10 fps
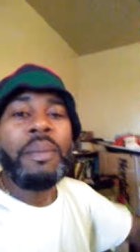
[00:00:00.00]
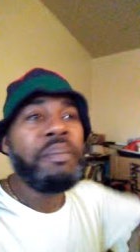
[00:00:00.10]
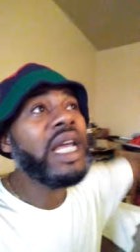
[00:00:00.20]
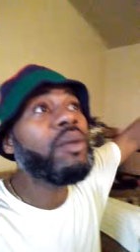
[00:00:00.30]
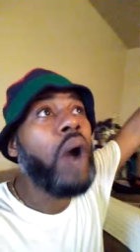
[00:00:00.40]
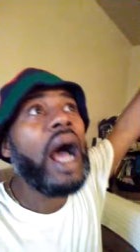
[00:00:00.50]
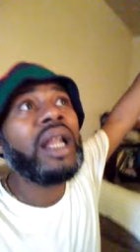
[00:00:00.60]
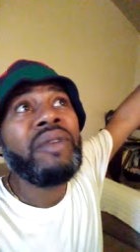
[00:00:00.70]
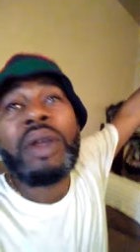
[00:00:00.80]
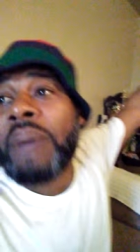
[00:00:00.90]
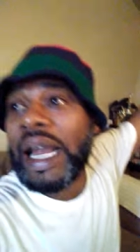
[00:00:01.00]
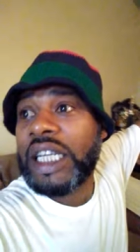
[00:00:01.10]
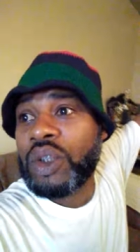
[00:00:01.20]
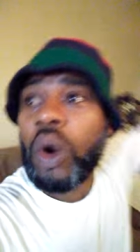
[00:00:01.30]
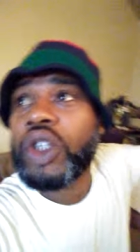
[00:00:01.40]
Meanwhile,
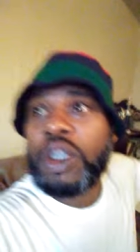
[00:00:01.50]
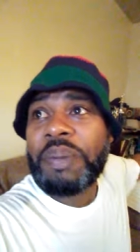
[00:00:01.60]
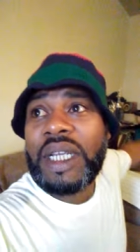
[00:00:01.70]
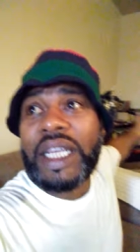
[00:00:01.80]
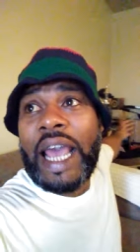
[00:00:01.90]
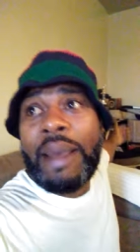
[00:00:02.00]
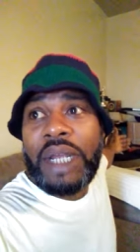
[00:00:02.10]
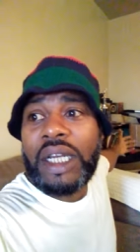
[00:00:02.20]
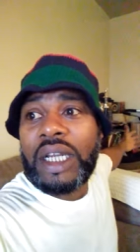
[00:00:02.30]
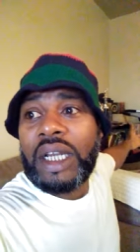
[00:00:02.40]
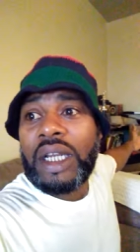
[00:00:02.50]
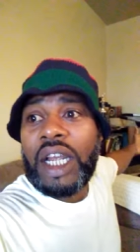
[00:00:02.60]
everybody is worshiping Kemet.